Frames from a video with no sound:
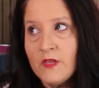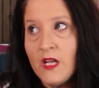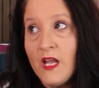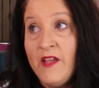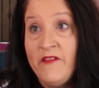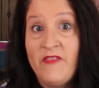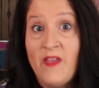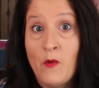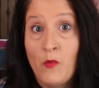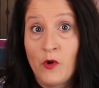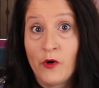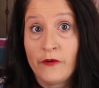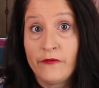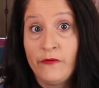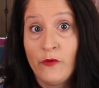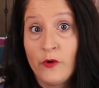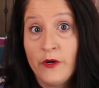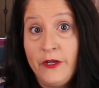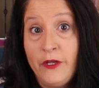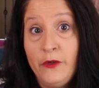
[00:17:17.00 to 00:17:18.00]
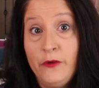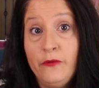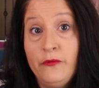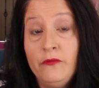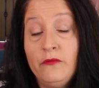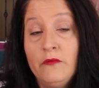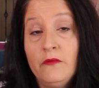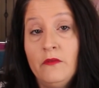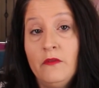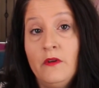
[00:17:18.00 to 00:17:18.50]
if they work for you.
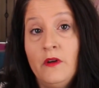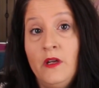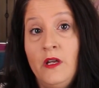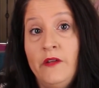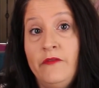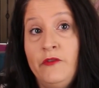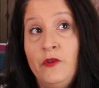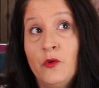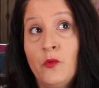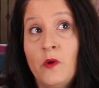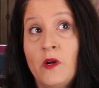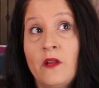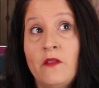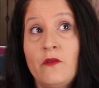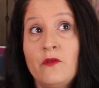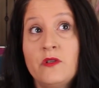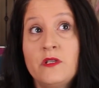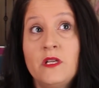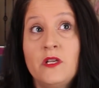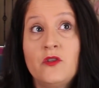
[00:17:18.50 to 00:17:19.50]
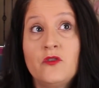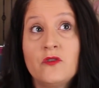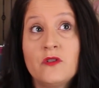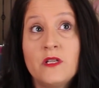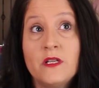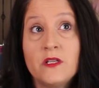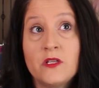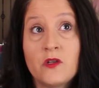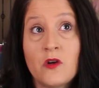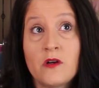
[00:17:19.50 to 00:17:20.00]
If you're one of those stitchers
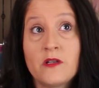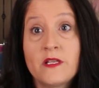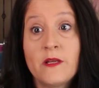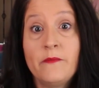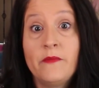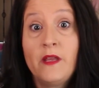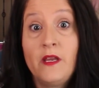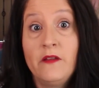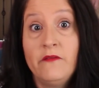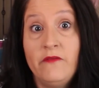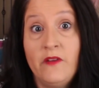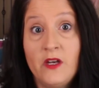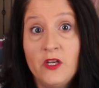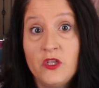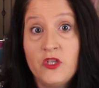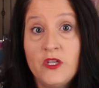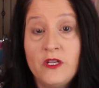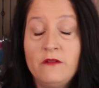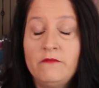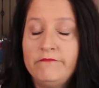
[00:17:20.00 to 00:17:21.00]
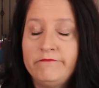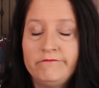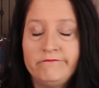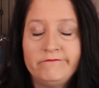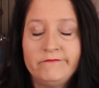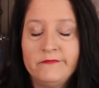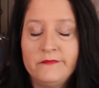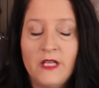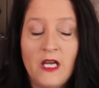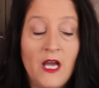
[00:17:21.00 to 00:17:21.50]
that start something and finish it,
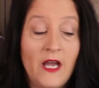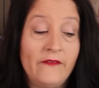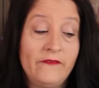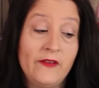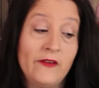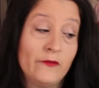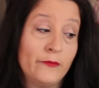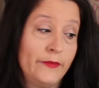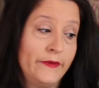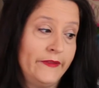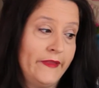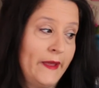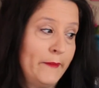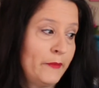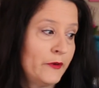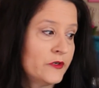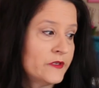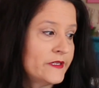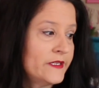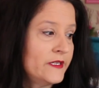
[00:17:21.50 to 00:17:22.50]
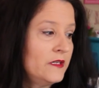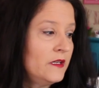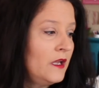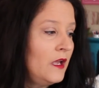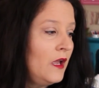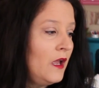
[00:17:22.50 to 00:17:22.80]
I've never been that person.